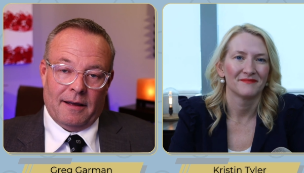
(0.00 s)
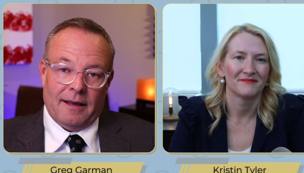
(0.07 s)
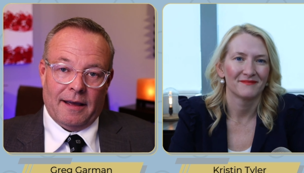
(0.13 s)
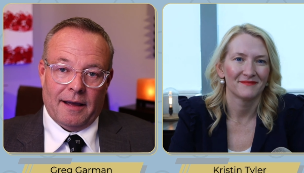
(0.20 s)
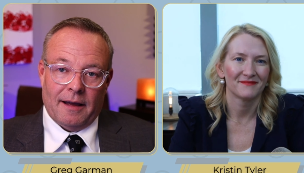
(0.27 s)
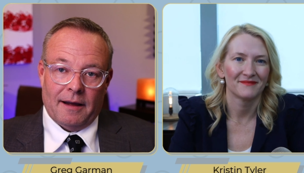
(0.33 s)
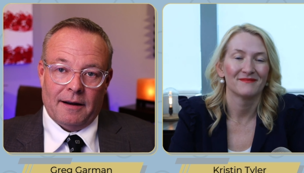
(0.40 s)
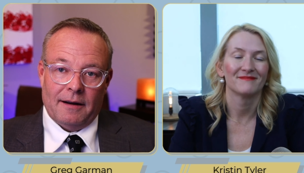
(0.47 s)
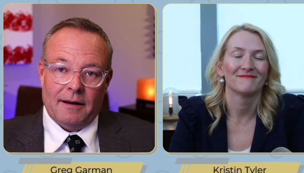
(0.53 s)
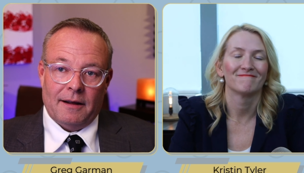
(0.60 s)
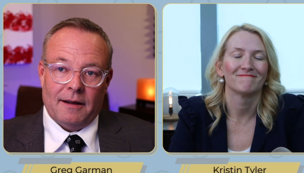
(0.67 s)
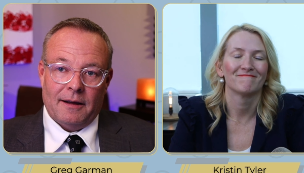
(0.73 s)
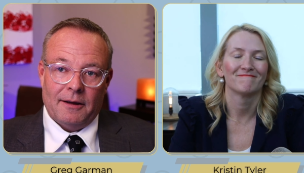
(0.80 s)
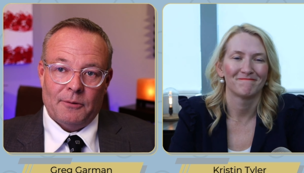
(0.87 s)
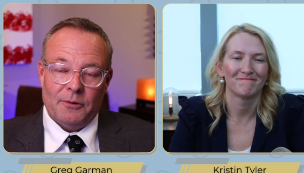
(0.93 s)
Speaker 1: And
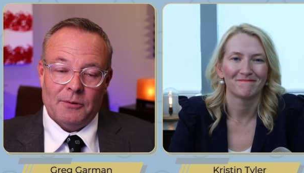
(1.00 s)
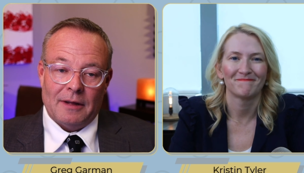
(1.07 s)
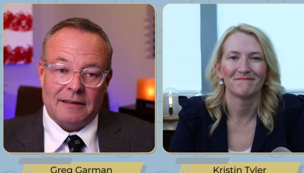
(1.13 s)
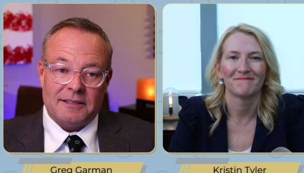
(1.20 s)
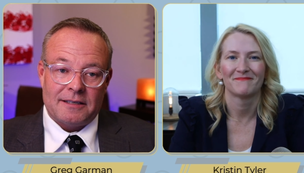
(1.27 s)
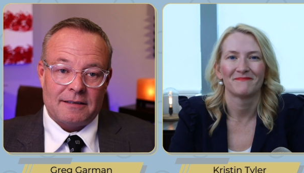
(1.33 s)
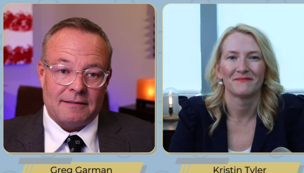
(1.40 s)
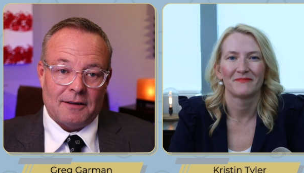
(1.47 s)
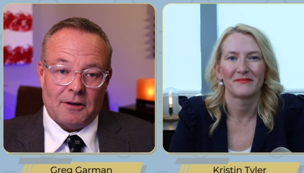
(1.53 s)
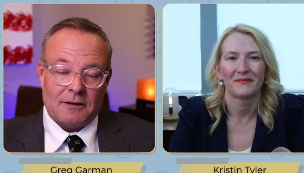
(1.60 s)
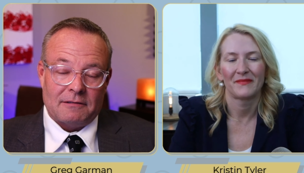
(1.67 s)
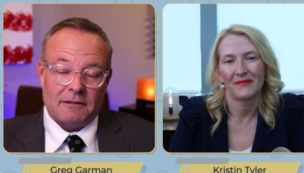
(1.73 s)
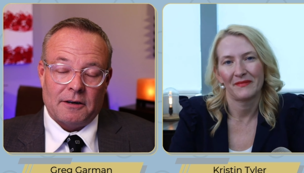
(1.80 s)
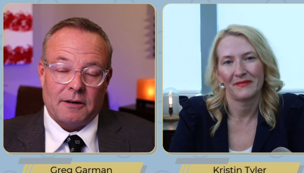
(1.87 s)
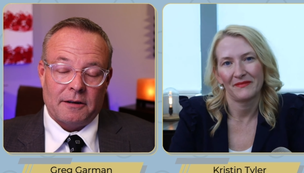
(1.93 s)
we launched
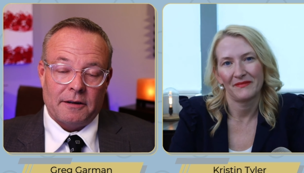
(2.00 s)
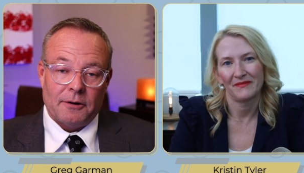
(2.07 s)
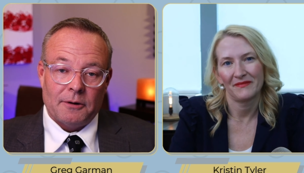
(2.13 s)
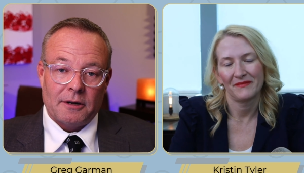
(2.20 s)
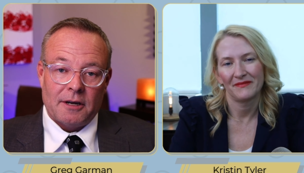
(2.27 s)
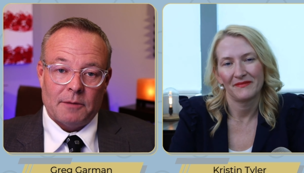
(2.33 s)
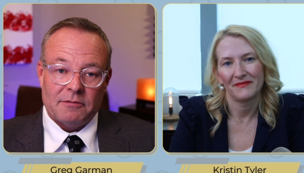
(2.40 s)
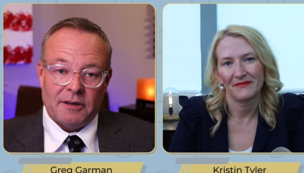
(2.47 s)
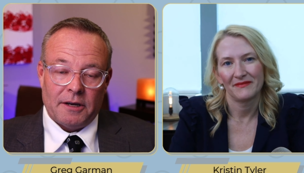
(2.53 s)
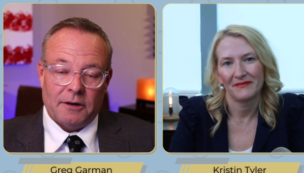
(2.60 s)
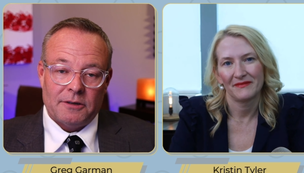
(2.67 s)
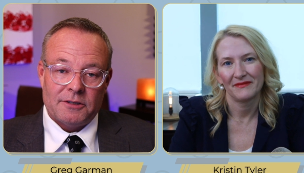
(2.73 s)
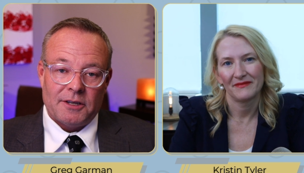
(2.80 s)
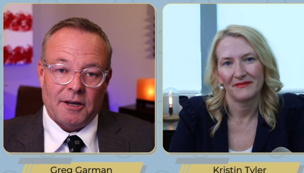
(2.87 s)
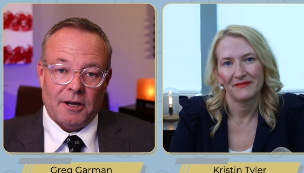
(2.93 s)
LAWCLERK, you know, a couple of
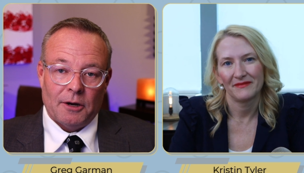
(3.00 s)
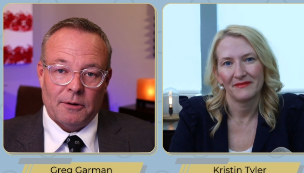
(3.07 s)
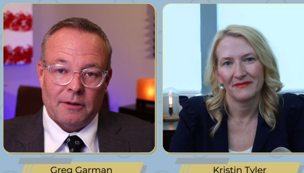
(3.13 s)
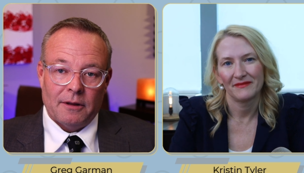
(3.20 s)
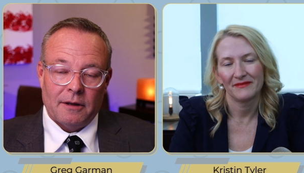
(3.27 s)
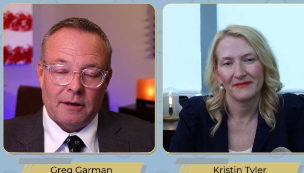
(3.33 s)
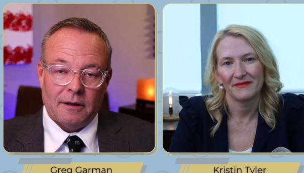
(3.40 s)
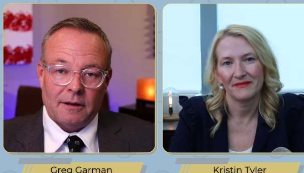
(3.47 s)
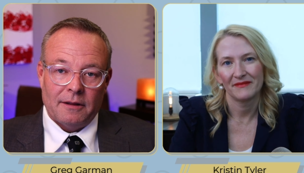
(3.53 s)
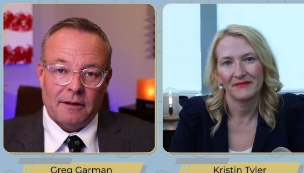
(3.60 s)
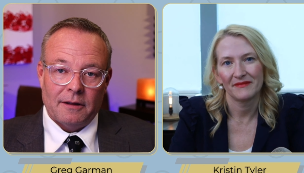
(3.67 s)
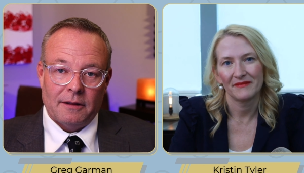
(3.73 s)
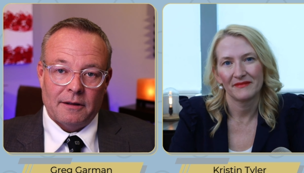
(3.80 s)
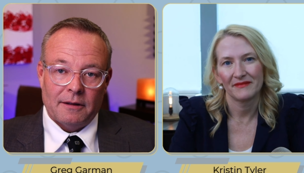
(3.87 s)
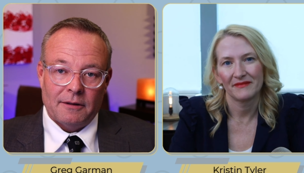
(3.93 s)
years ago, and the,
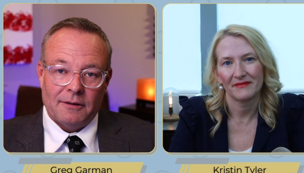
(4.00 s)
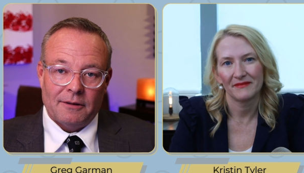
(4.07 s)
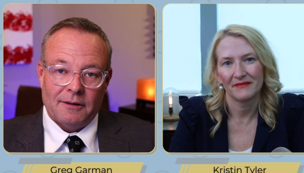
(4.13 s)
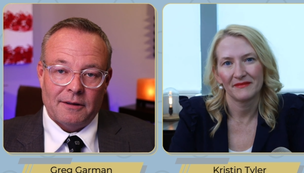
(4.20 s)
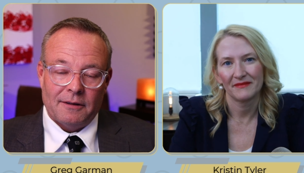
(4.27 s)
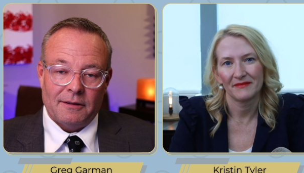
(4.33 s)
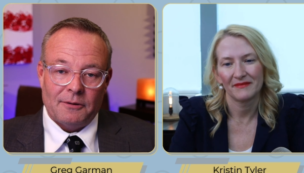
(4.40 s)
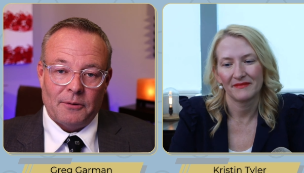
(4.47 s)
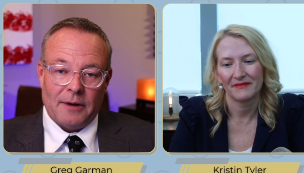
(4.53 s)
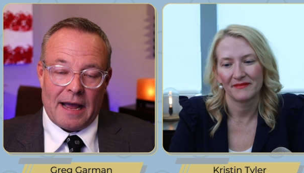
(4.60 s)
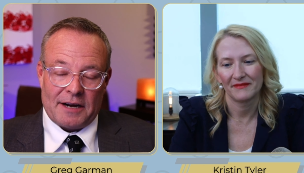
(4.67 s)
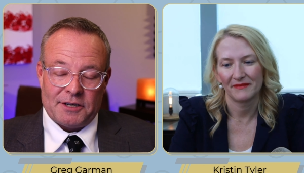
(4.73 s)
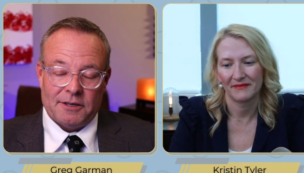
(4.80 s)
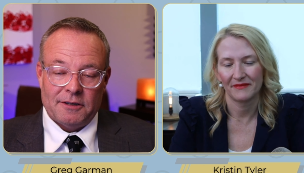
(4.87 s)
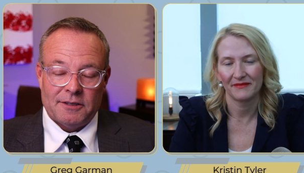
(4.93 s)
the, the, the
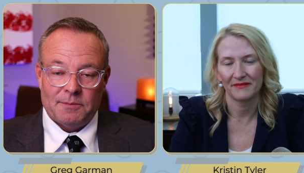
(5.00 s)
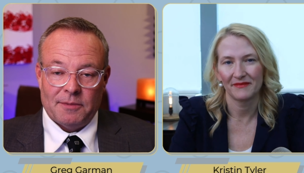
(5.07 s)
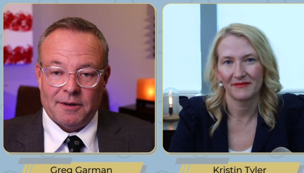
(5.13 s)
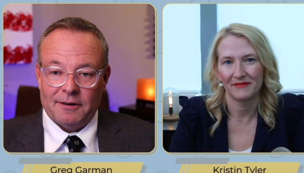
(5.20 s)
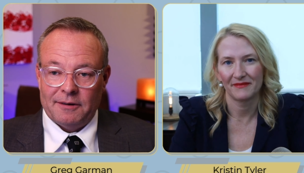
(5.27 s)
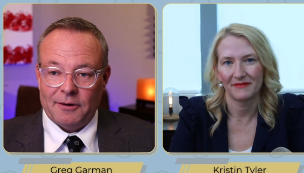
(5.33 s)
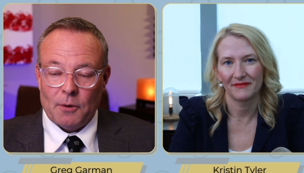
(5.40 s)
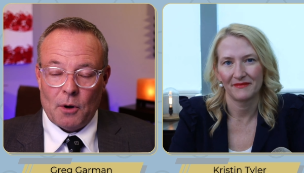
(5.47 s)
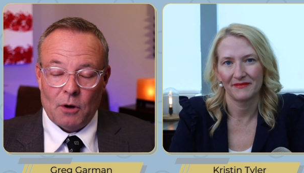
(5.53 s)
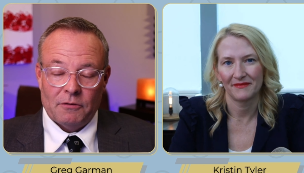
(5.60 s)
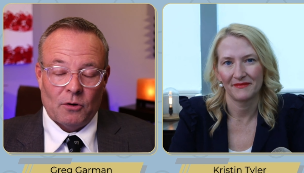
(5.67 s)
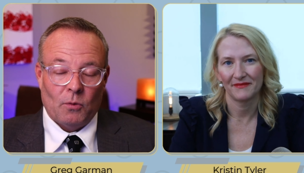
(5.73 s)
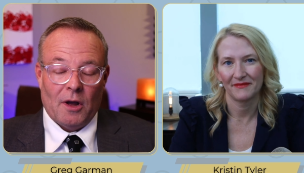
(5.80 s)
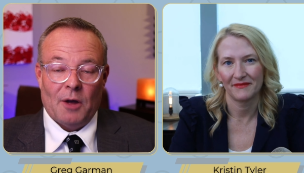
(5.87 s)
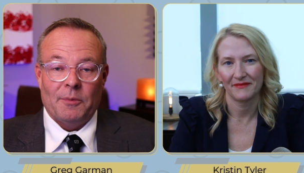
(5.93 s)
reaction has been, you know,
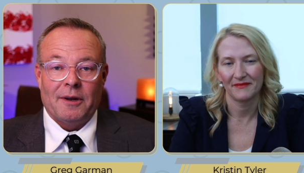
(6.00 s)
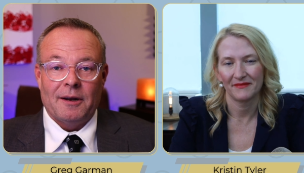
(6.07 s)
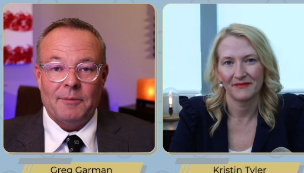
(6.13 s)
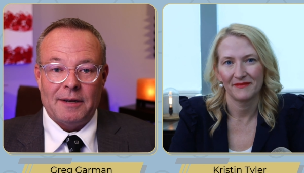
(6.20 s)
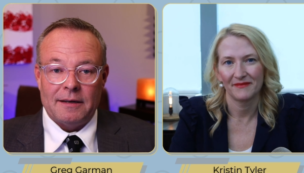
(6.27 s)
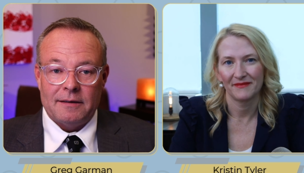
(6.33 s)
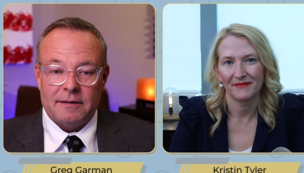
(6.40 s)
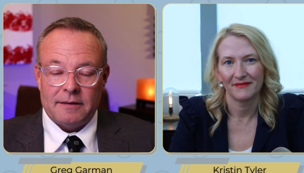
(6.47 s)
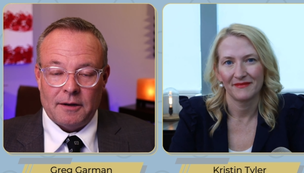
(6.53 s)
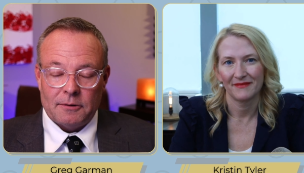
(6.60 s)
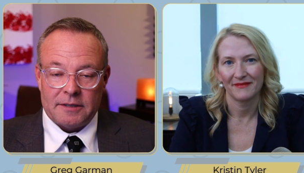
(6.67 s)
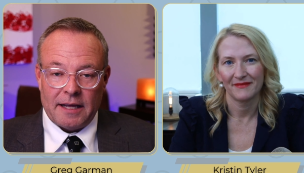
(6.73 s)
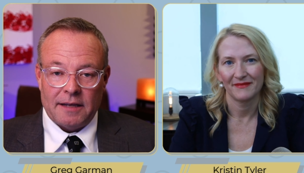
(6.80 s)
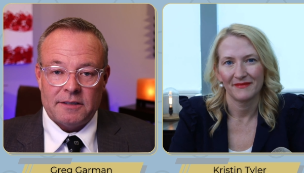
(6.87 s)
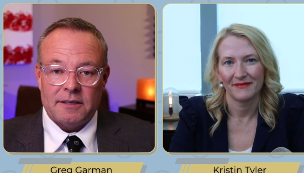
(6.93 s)
overwhelming. I mean, you know,
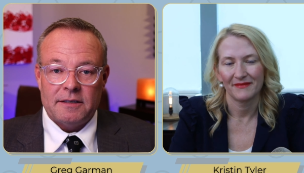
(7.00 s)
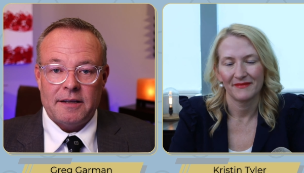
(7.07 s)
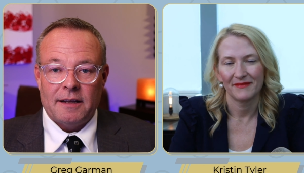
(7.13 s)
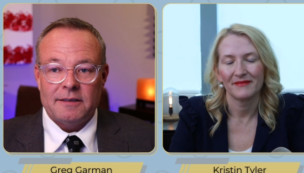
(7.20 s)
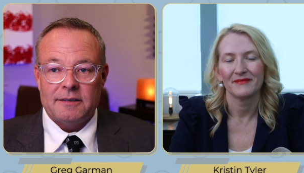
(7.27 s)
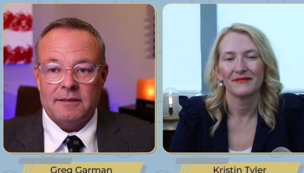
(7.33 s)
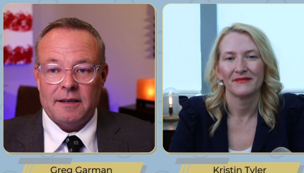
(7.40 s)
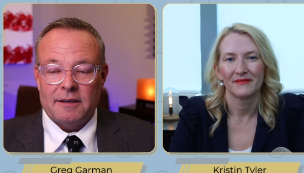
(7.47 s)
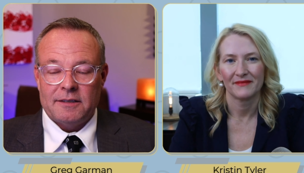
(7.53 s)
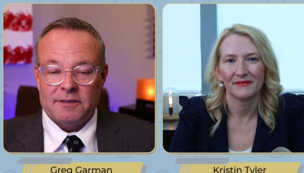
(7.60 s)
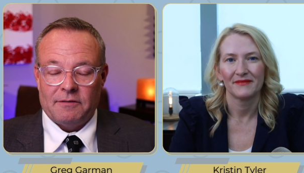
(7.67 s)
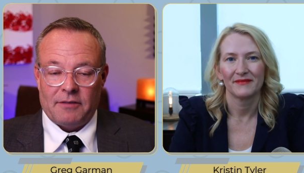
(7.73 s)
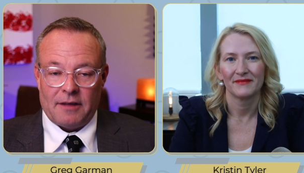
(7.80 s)
tens and tens and tens of